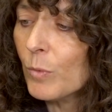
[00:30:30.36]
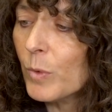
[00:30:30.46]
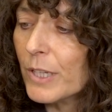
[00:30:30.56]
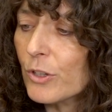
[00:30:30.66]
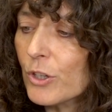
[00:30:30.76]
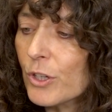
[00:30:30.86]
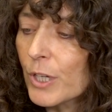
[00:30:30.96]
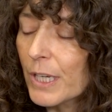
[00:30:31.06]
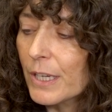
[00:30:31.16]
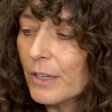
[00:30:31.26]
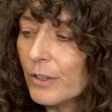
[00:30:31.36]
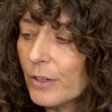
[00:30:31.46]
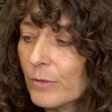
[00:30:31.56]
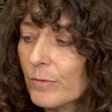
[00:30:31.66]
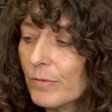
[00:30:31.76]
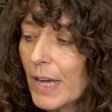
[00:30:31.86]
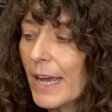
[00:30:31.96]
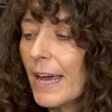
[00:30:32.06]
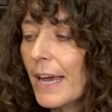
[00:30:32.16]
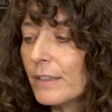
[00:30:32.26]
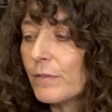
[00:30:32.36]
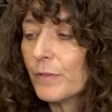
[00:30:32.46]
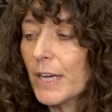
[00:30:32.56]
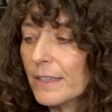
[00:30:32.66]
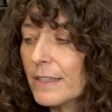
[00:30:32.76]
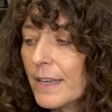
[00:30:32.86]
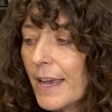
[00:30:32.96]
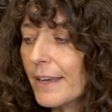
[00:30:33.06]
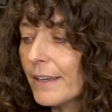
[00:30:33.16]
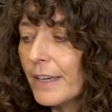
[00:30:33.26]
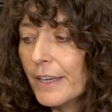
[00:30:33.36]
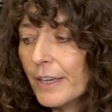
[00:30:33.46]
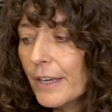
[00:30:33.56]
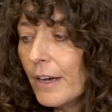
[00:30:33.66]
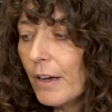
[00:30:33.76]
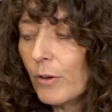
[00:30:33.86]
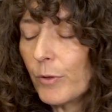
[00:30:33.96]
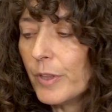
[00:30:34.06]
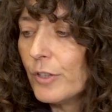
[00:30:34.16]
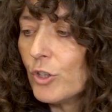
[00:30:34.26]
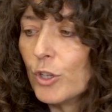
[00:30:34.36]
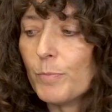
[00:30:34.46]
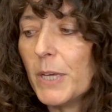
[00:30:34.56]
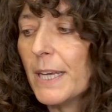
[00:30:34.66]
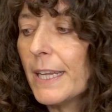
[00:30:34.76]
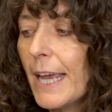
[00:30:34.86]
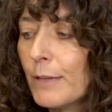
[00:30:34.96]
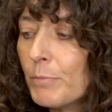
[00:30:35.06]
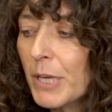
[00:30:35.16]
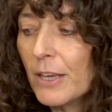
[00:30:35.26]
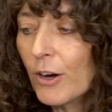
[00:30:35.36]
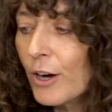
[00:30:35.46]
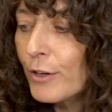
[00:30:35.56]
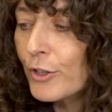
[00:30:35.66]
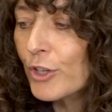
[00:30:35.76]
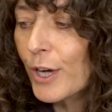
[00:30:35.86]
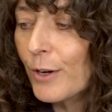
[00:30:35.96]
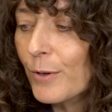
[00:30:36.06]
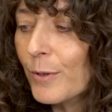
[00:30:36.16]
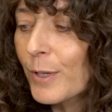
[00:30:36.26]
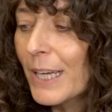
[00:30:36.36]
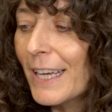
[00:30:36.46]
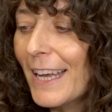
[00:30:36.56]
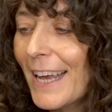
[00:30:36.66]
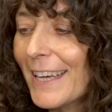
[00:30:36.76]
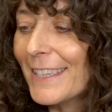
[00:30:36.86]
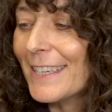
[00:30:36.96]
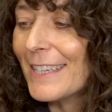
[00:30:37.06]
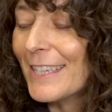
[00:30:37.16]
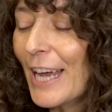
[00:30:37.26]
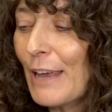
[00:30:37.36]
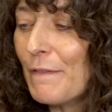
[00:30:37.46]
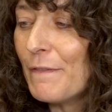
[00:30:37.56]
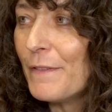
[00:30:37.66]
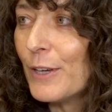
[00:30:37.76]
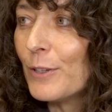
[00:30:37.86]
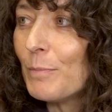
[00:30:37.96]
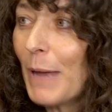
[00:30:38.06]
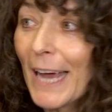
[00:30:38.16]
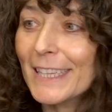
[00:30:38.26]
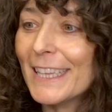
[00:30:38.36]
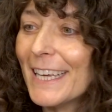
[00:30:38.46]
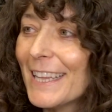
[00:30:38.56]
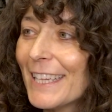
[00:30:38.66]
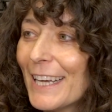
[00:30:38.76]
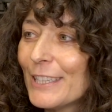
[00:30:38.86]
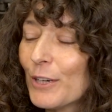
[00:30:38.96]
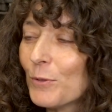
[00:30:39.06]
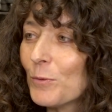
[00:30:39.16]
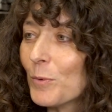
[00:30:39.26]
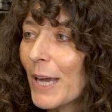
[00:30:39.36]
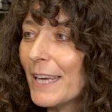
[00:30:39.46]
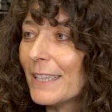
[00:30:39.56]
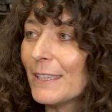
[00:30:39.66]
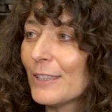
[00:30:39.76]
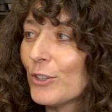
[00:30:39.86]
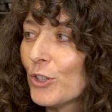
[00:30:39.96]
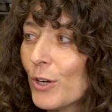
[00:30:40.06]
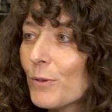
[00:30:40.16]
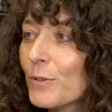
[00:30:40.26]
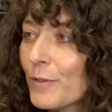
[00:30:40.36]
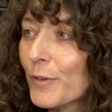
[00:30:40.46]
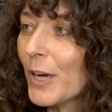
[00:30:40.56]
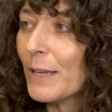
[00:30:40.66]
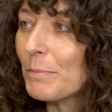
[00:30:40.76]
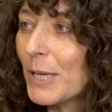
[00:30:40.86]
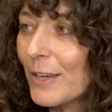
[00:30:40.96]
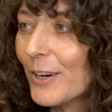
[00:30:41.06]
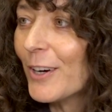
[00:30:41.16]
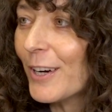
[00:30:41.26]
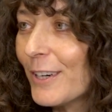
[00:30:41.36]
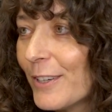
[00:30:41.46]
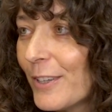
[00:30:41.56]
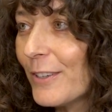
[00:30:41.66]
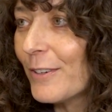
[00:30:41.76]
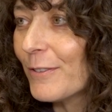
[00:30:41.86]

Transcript: Which, I had a friend say, oh, this should be an NPR show. And I feel badly that I don't write shows for NPR,